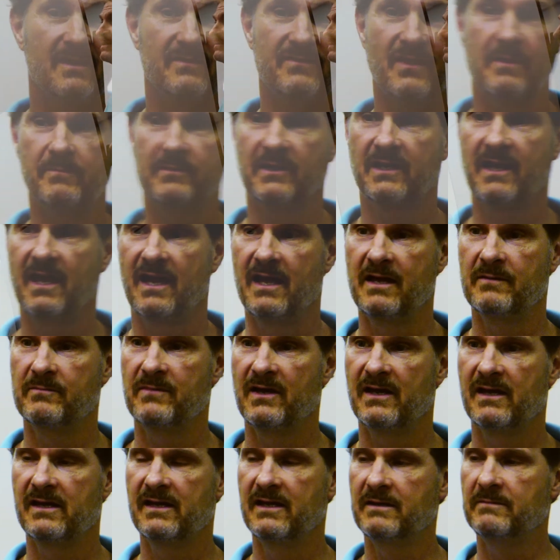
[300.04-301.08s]
they became
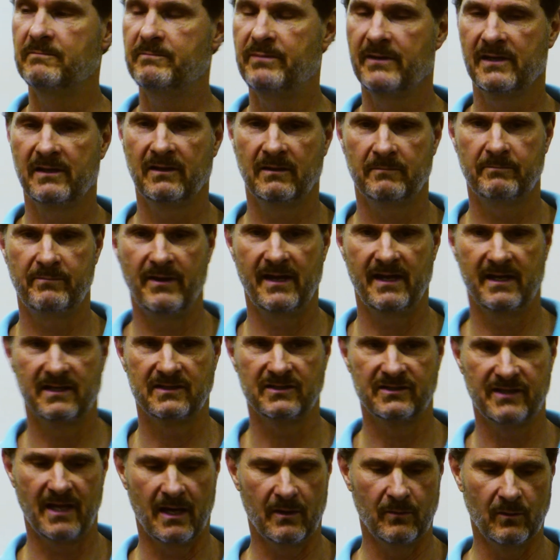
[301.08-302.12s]
a band
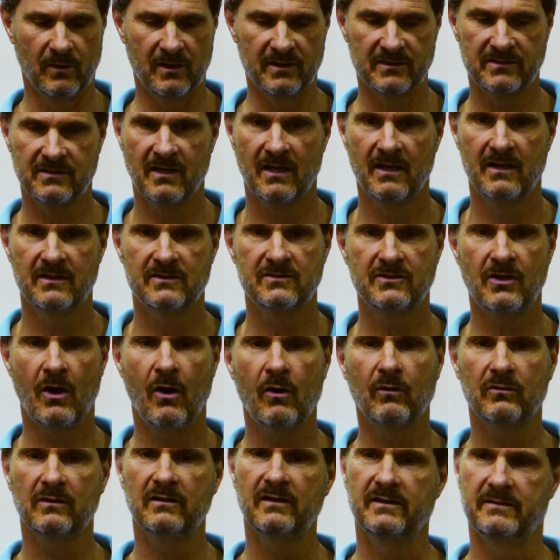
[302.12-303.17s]
that was
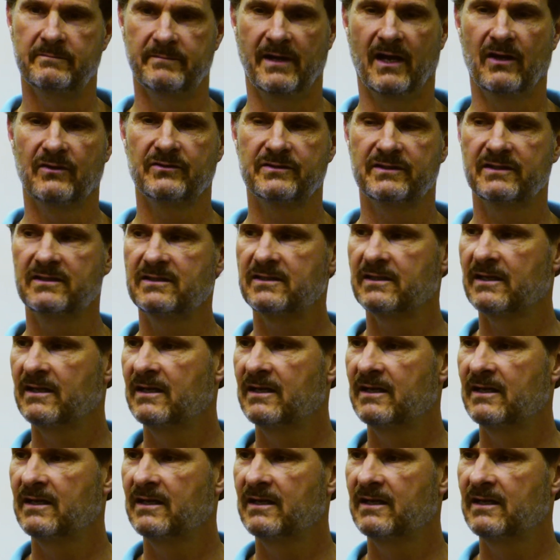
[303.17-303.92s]
totally melded,